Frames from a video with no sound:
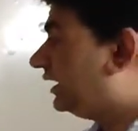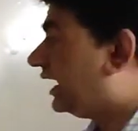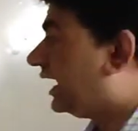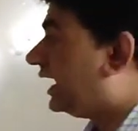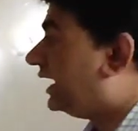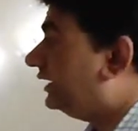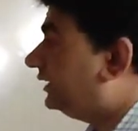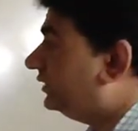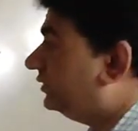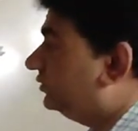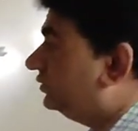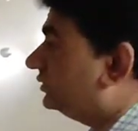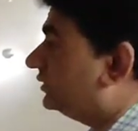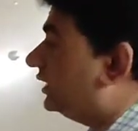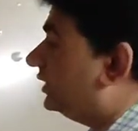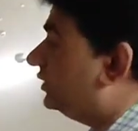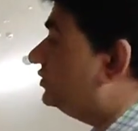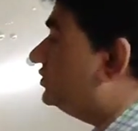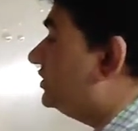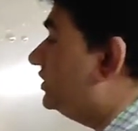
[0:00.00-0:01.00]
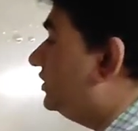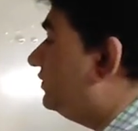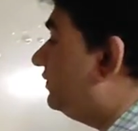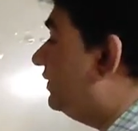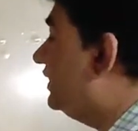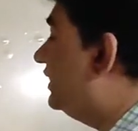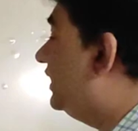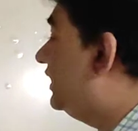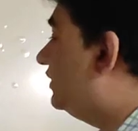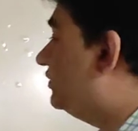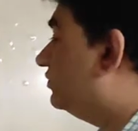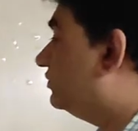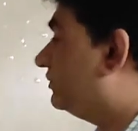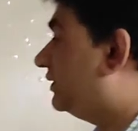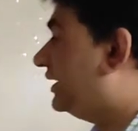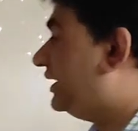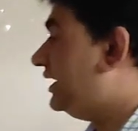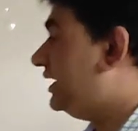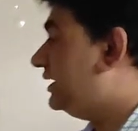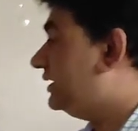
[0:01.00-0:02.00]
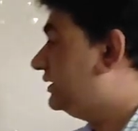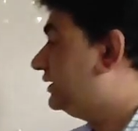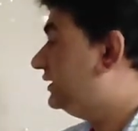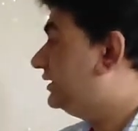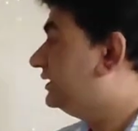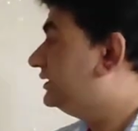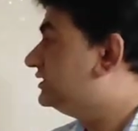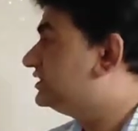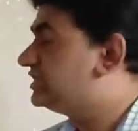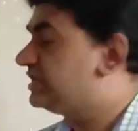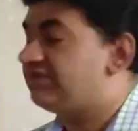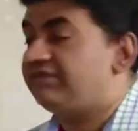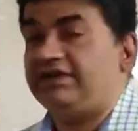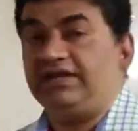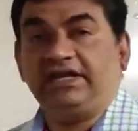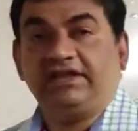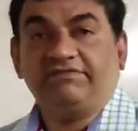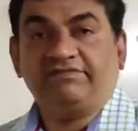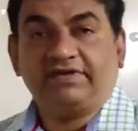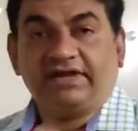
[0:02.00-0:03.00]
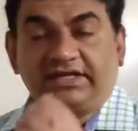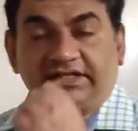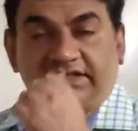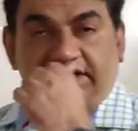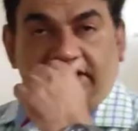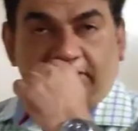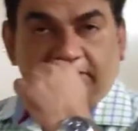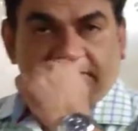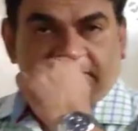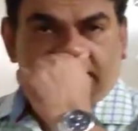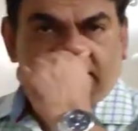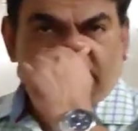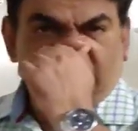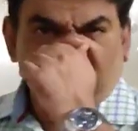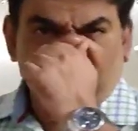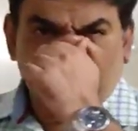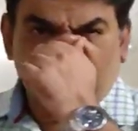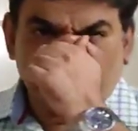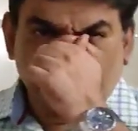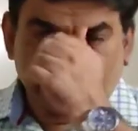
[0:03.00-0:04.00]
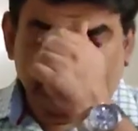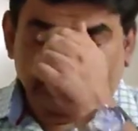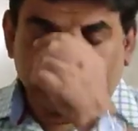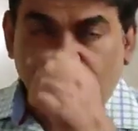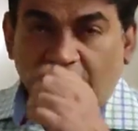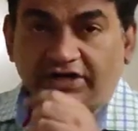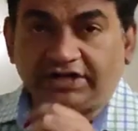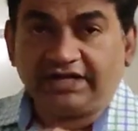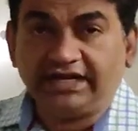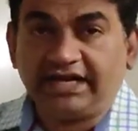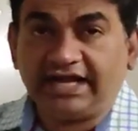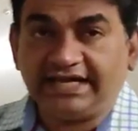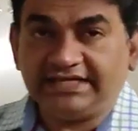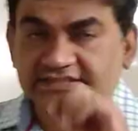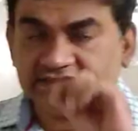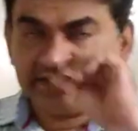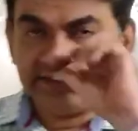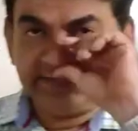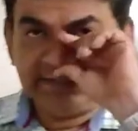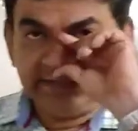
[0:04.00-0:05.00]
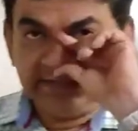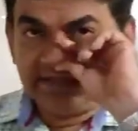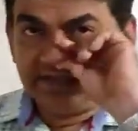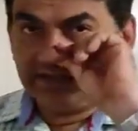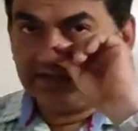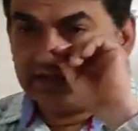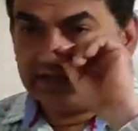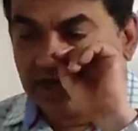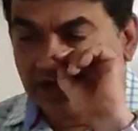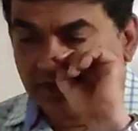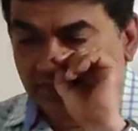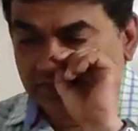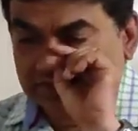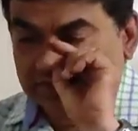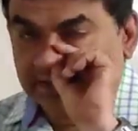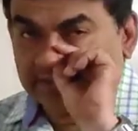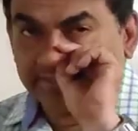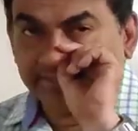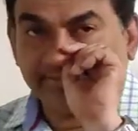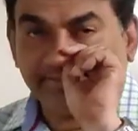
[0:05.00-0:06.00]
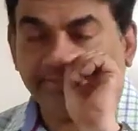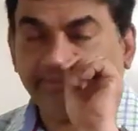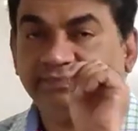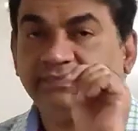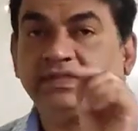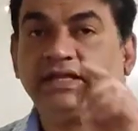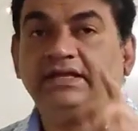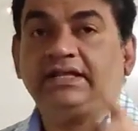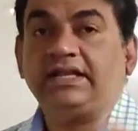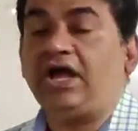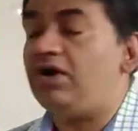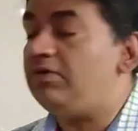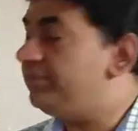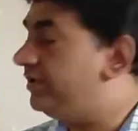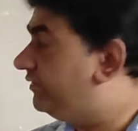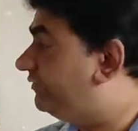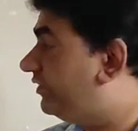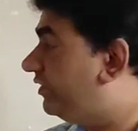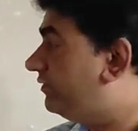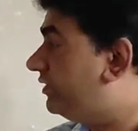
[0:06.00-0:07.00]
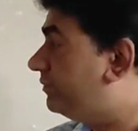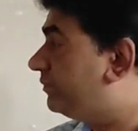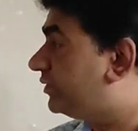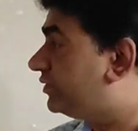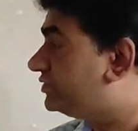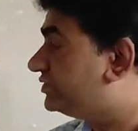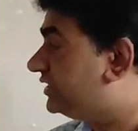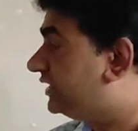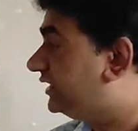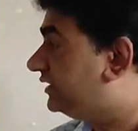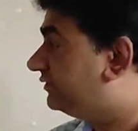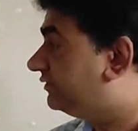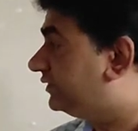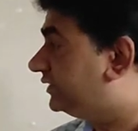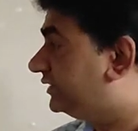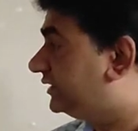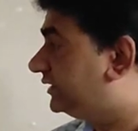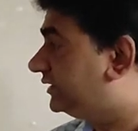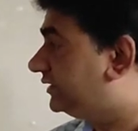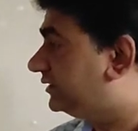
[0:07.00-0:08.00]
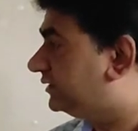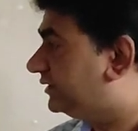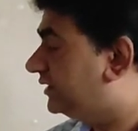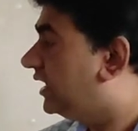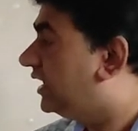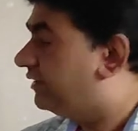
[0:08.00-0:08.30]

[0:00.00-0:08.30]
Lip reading: Add 2022 May 75,000. What it, guys? Now see. Now before we proceed further,